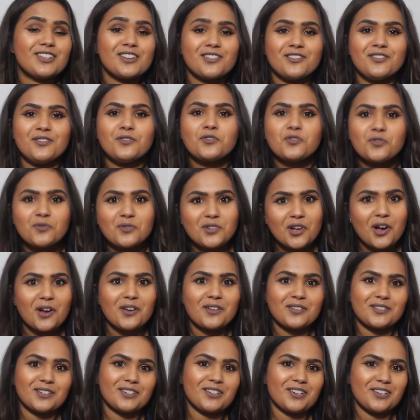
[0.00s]
Neutral
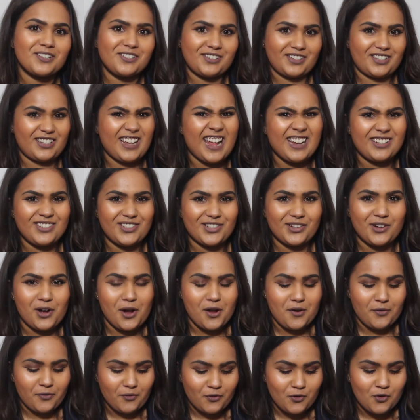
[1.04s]
tones. I don't tend to
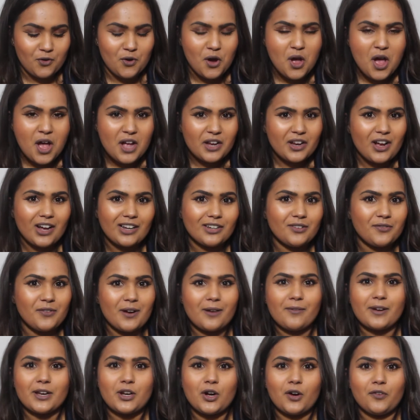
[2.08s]
go for colour
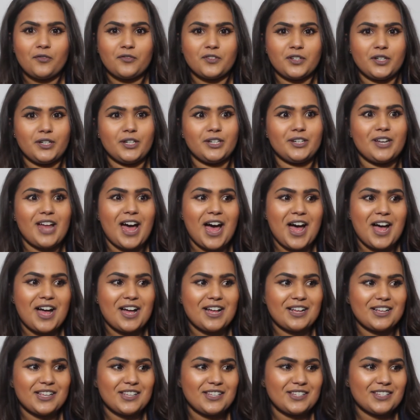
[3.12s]
very often,
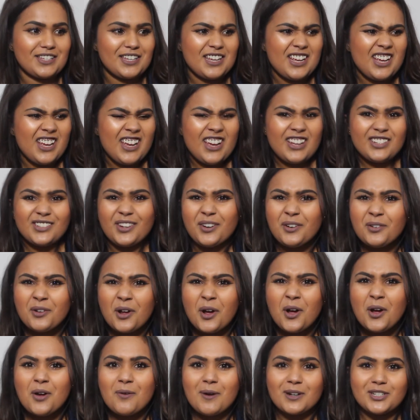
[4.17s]
as, don't
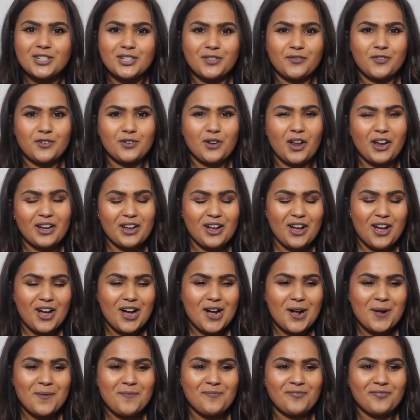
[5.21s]
know, I just feel like
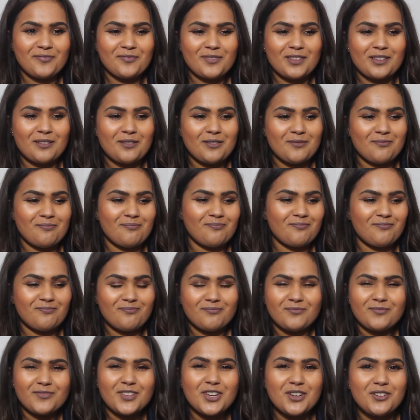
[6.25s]

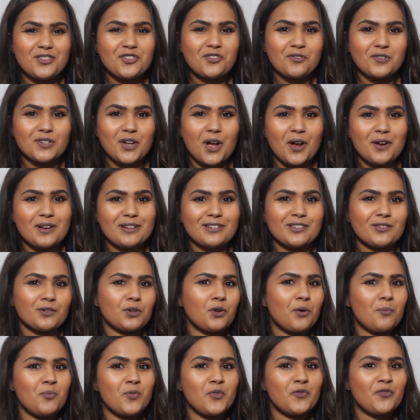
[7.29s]
neutral tones are a
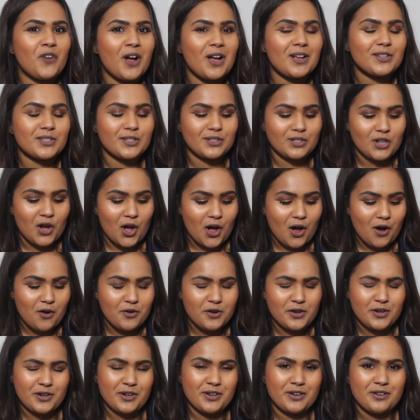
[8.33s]
lot more versatile.
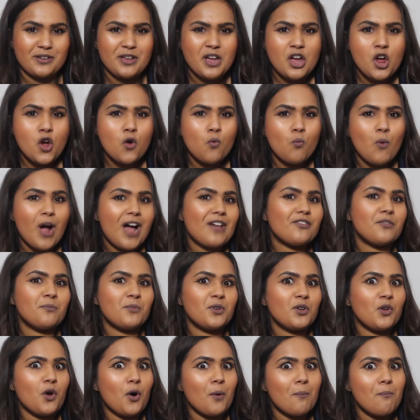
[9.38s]
You can wear them
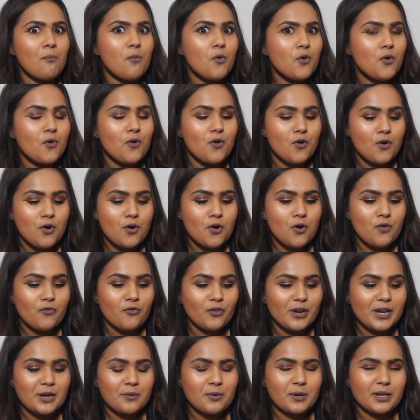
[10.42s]
a lot more
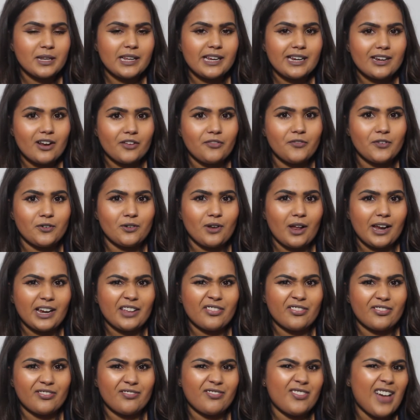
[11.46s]
frequently, and I feel like
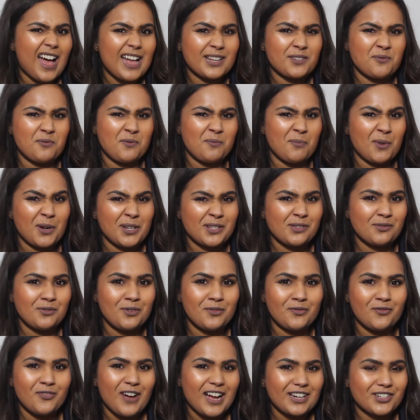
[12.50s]
that's what my
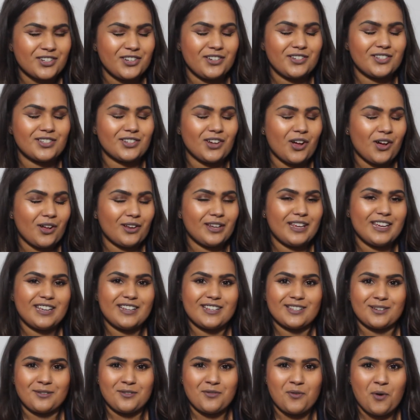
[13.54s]
sort of fashion style
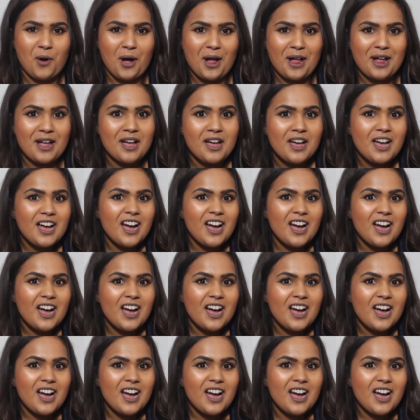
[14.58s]
is, and quite